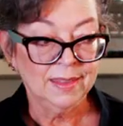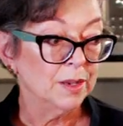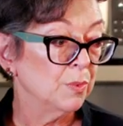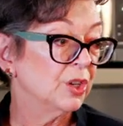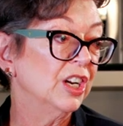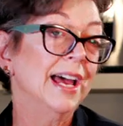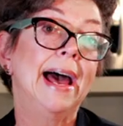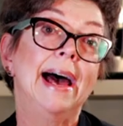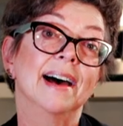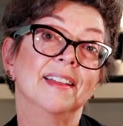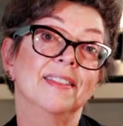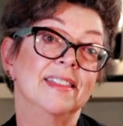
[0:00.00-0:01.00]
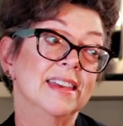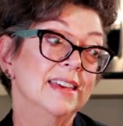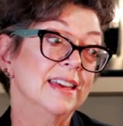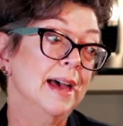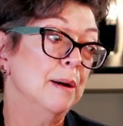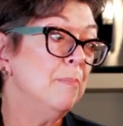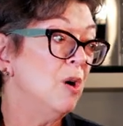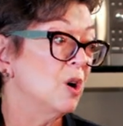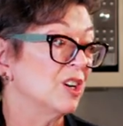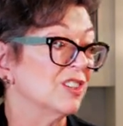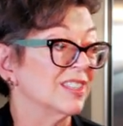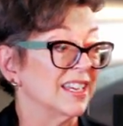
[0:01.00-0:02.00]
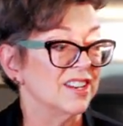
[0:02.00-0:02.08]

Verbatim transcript: Then we're gonna add the hemp hearts.